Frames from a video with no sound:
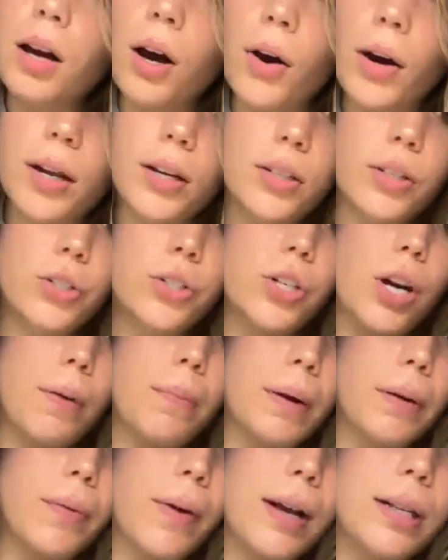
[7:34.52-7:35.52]
ahead and just
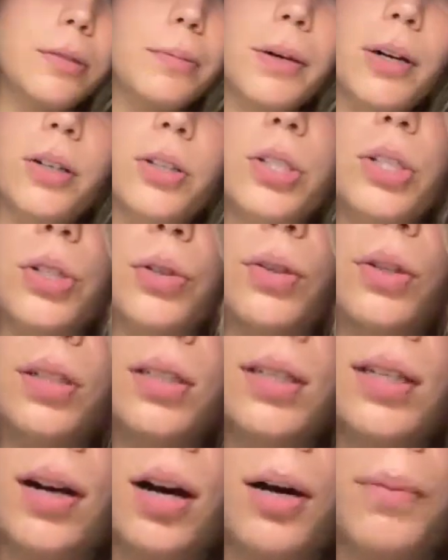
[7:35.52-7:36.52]
chop my raspberries too,
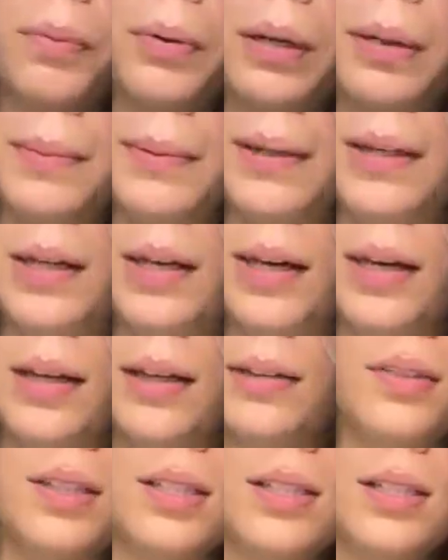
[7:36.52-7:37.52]
because they are pretty big
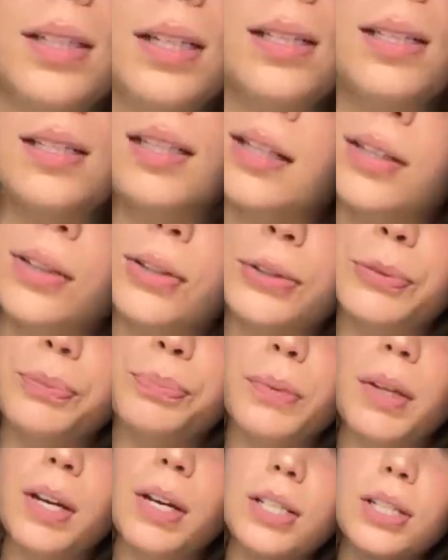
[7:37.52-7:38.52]
and this thing's little.
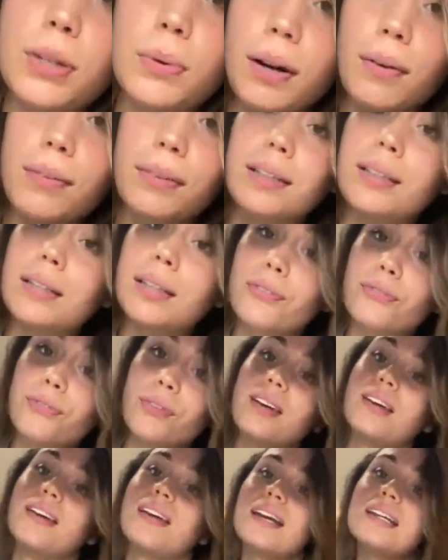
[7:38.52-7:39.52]
So I want everything to
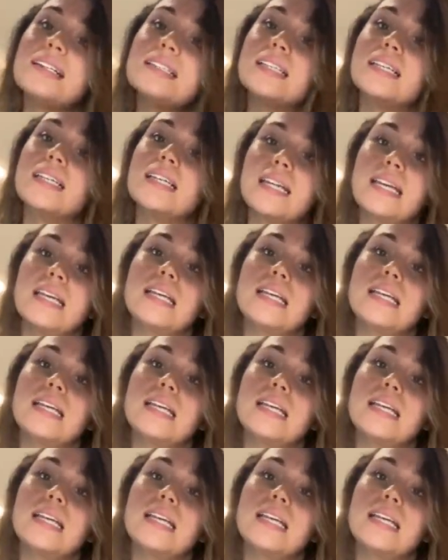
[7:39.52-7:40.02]
fit nice and neat.